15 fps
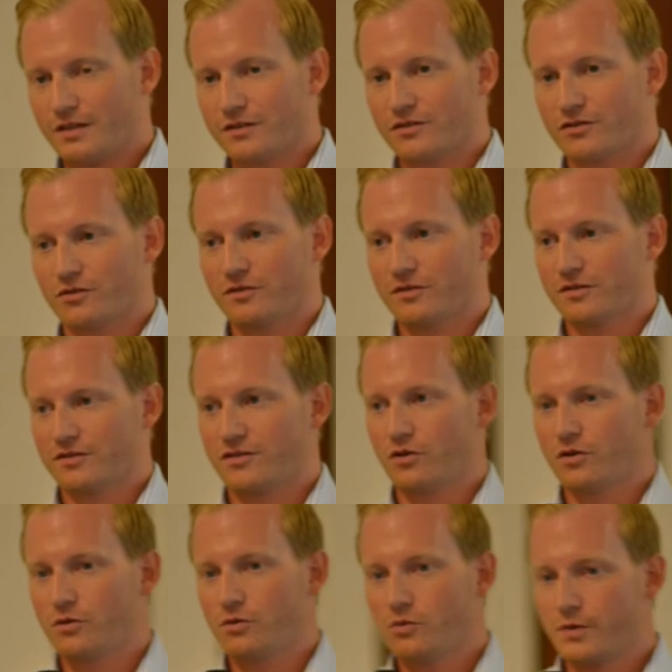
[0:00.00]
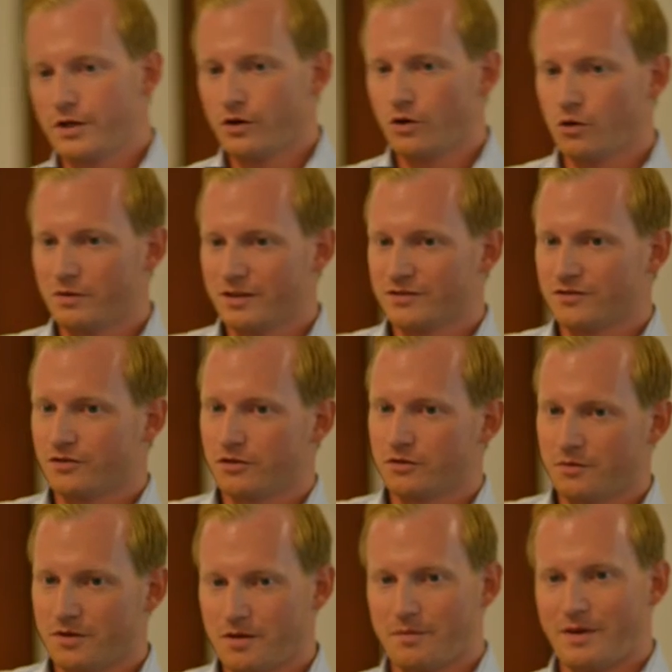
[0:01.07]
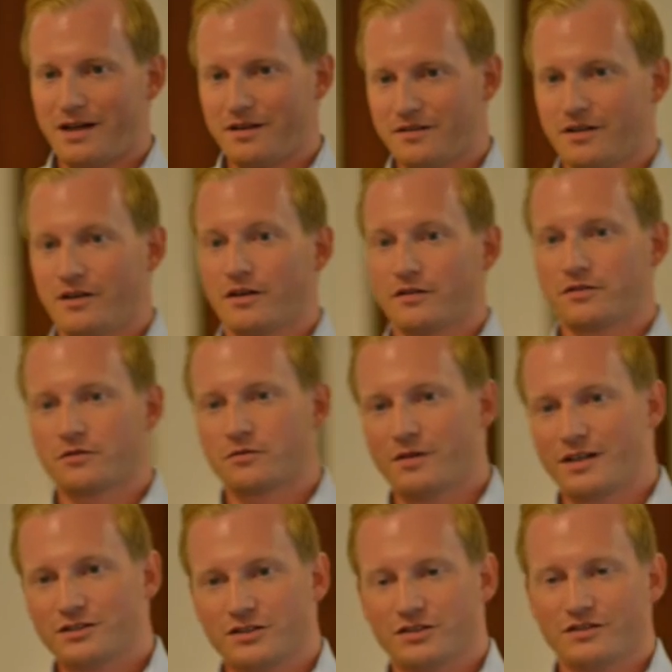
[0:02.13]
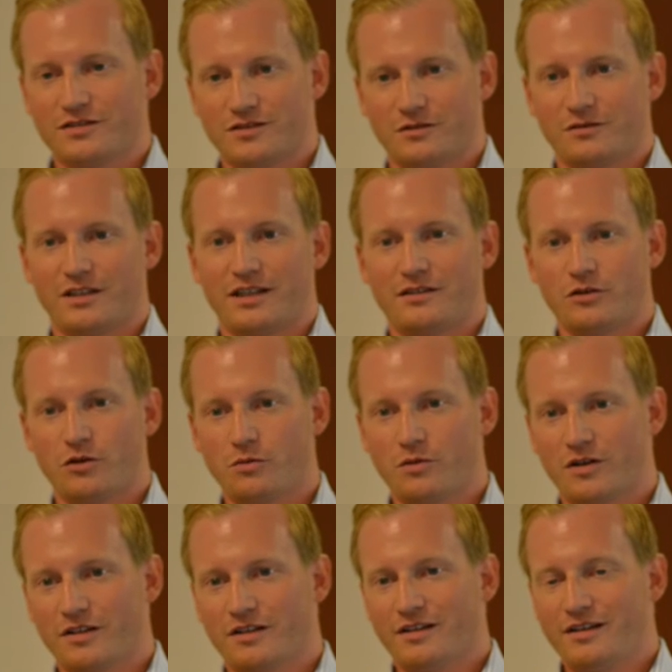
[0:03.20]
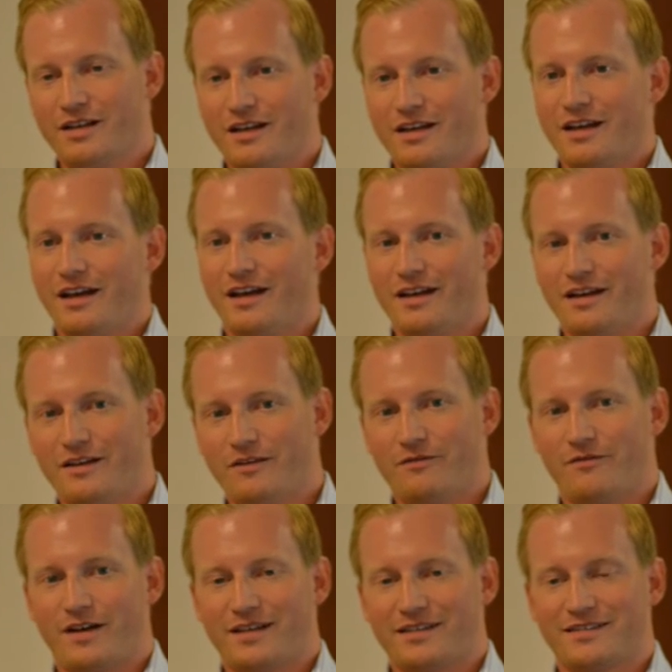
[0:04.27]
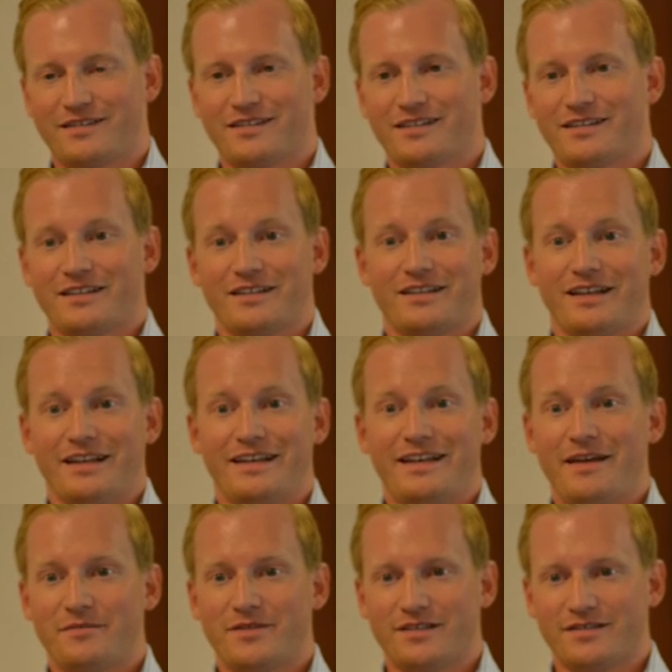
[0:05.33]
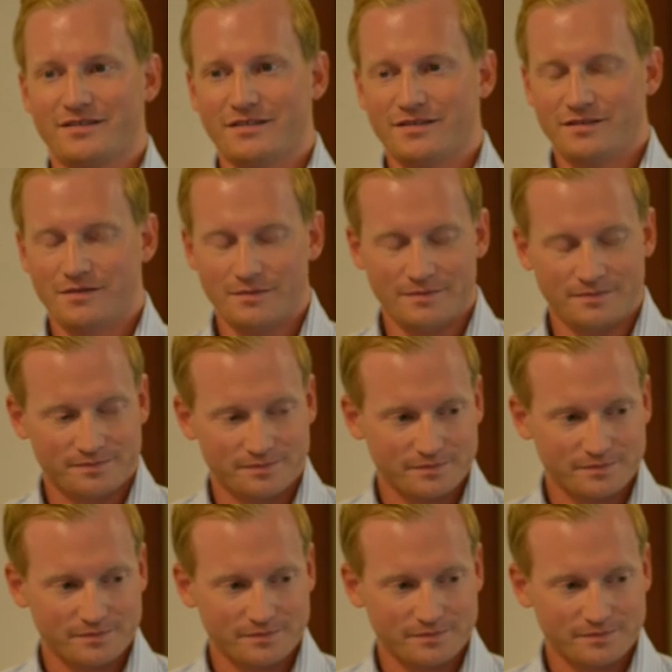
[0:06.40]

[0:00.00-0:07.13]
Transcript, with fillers: So, so, we always start with about 100 questions so that no one uh, finds a, uh, an empty system.